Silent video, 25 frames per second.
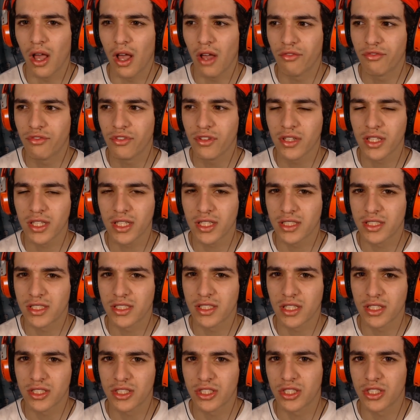I feel like it's
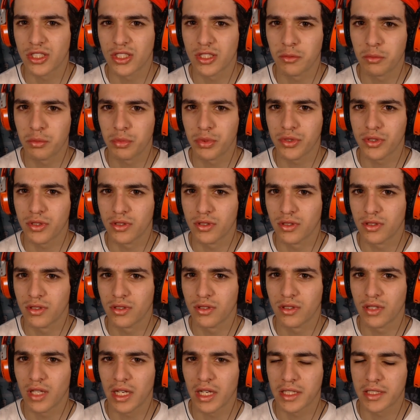such a simple
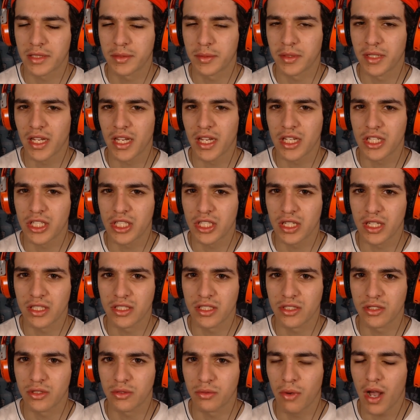explanation
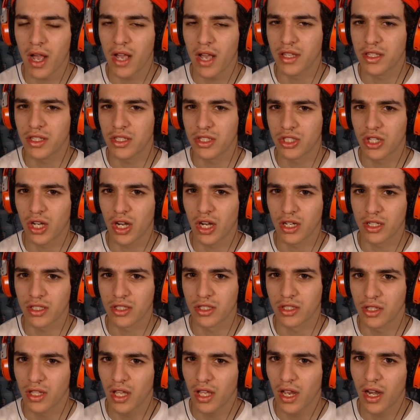as to why these sharks
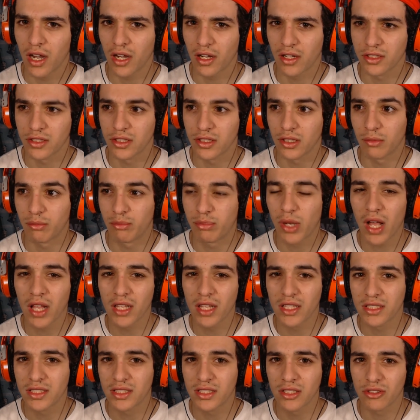are there, because they're
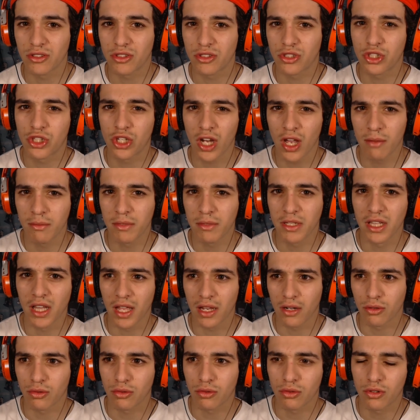probably still chumming,
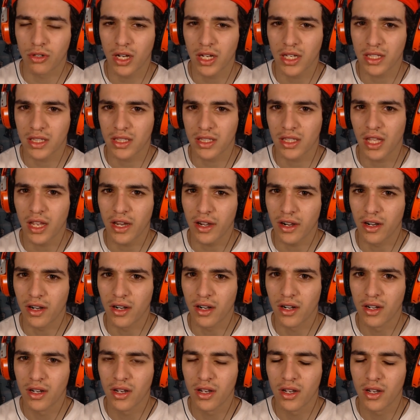like, right there.